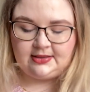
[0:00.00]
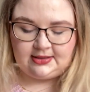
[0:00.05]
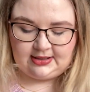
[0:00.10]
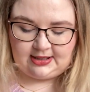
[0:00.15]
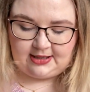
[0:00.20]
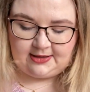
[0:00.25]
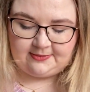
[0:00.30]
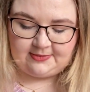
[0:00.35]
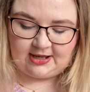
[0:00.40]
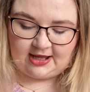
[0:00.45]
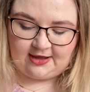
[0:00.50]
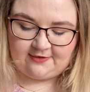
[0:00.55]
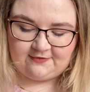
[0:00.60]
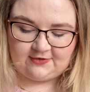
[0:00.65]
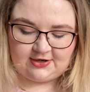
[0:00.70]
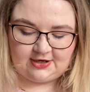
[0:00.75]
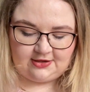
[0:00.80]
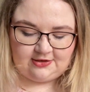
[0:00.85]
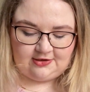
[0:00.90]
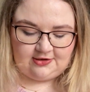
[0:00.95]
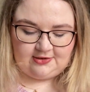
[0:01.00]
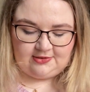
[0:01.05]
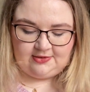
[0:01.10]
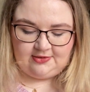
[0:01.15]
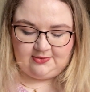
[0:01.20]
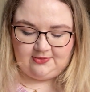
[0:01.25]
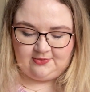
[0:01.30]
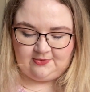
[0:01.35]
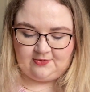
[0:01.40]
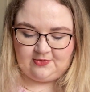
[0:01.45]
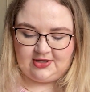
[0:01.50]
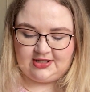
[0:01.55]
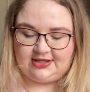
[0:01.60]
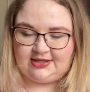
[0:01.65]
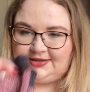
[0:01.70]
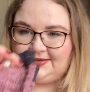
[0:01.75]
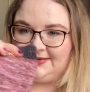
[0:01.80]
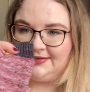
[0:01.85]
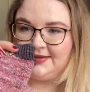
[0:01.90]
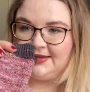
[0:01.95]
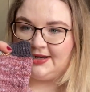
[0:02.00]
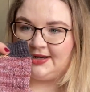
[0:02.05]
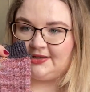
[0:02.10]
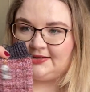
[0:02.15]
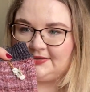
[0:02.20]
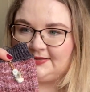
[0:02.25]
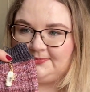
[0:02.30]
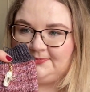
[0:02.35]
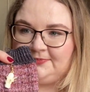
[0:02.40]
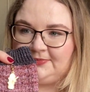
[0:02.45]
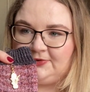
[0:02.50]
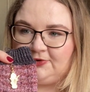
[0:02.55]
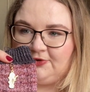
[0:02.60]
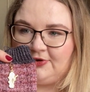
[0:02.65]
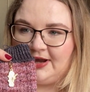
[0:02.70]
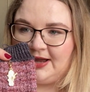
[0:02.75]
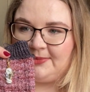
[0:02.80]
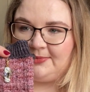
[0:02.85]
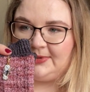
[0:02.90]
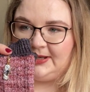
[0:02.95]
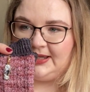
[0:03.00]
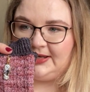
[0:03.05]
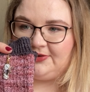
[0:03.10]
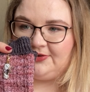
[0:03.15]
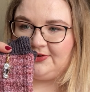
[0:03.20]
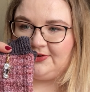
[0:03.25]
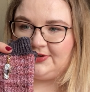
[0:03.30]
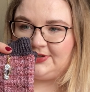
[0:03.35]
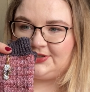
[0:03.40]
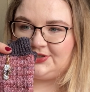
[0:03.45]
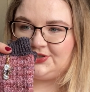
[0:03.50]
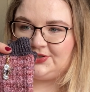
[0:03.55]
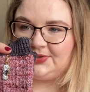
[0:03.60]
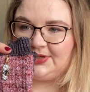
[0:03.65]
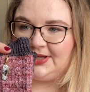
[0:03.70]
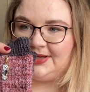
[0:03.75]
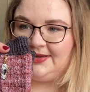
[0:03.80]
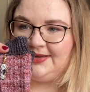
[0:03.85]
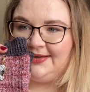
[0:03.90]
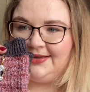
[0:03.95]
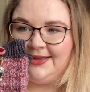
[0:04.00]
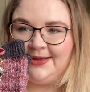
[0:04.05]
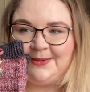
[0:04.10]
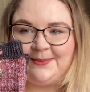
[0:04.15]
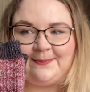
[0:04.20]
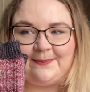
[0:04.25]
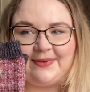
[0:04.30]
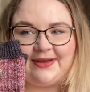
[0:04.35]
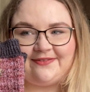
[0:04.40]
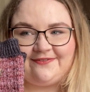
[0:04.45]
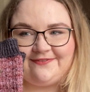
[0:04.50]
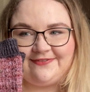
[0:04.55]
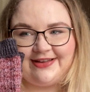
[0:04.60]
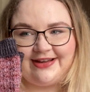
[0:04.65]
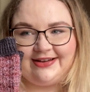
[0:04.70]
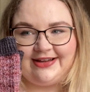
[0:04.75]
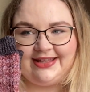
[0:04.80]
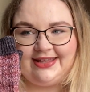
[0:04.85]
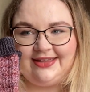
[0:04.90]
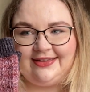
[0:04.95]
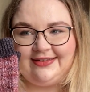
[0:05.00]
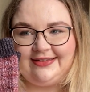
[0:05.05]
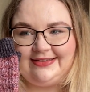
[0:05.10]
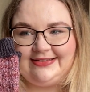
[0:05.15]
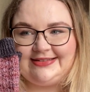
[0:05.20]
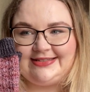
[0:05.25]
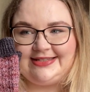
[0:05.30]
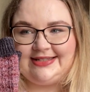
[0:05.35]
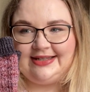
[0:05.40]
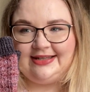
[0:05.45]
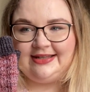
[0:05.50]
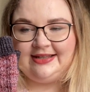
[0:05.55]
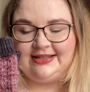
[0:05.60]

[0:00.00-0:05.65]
Yeah, I have another one that I'll grab later on and show you. But very cute.